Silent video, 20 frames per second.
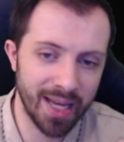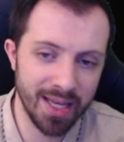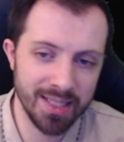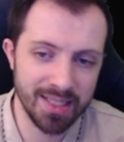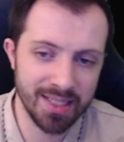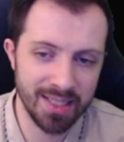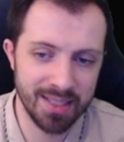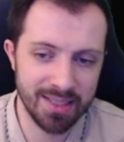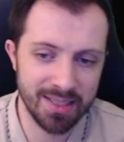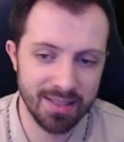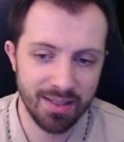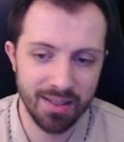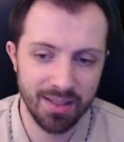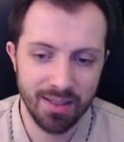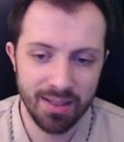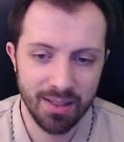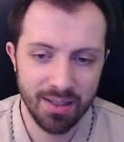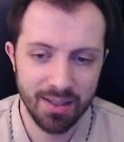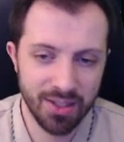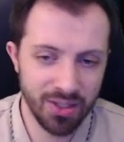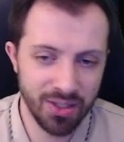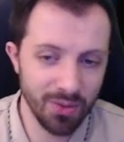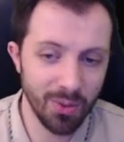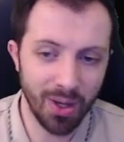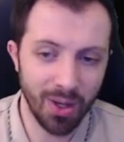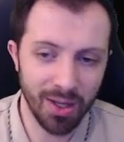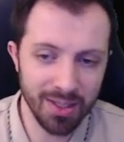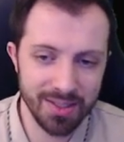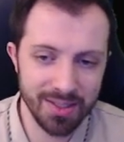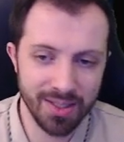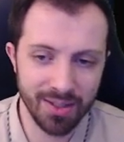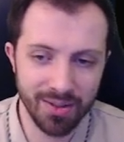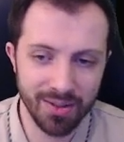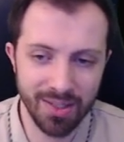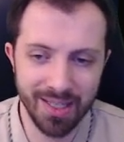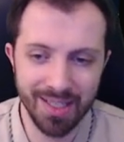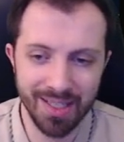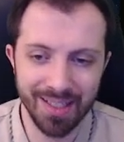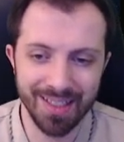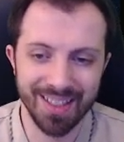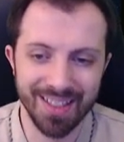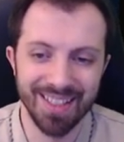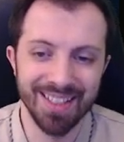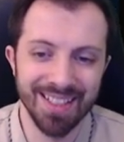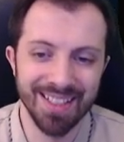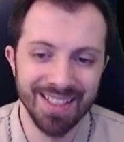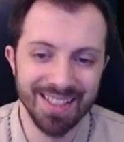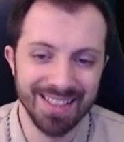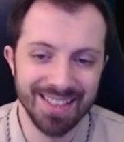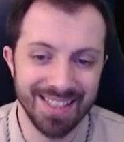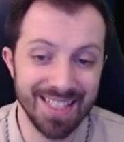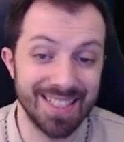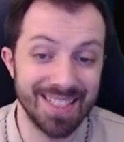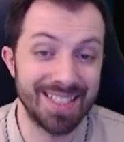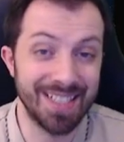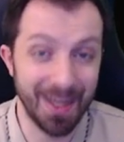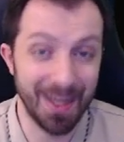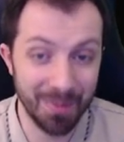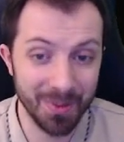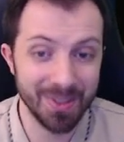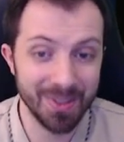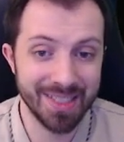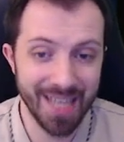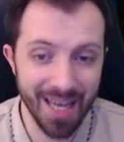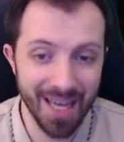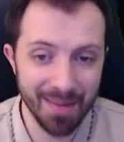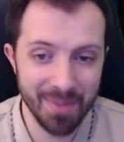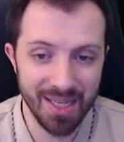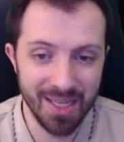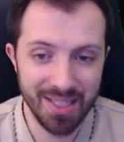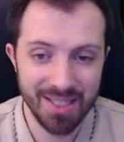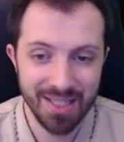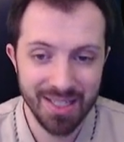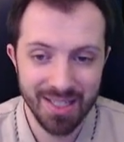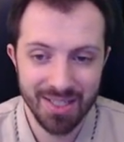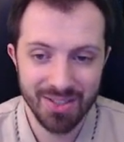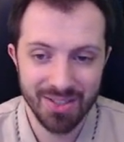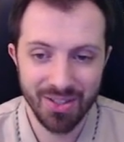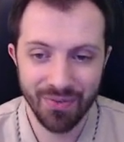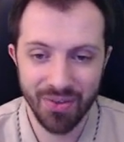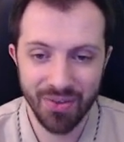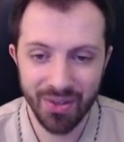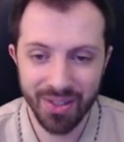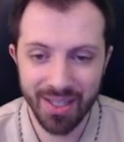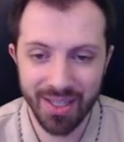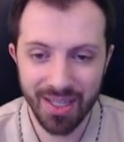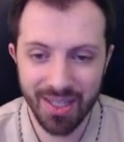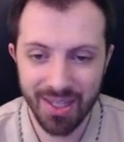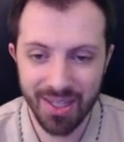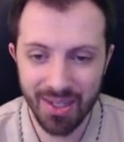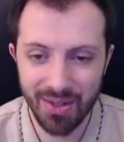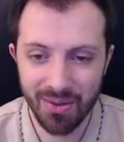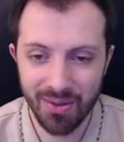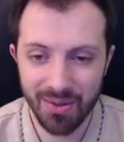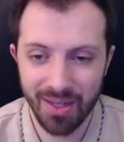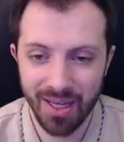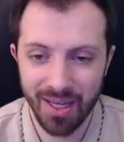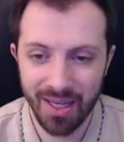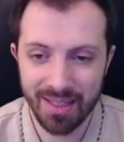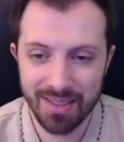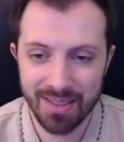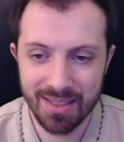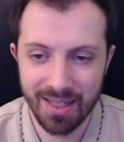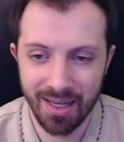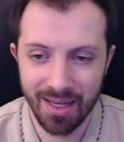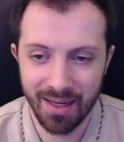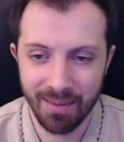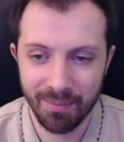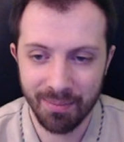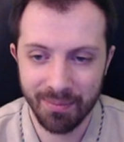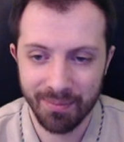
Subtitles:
is Q also does double damage. So if you look at Q, it's oh,